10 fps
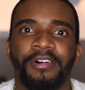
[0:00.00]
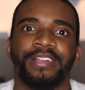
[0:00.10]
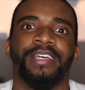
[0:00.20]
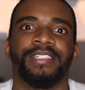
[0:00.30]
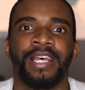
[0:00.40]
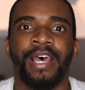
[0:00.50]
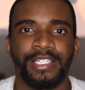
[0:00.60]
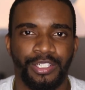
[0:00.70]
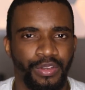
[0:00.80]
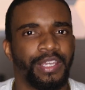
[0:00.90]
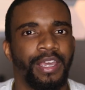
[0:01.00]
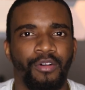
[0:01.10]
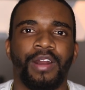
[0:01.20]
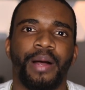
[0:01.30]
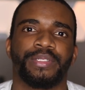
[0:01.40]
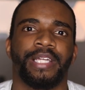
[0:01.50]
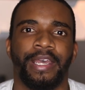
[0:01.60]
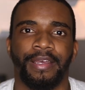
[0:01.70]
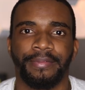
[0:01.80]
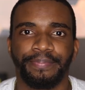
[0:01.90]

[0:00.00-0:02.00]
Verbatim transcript: on this so you can get what I'm saying.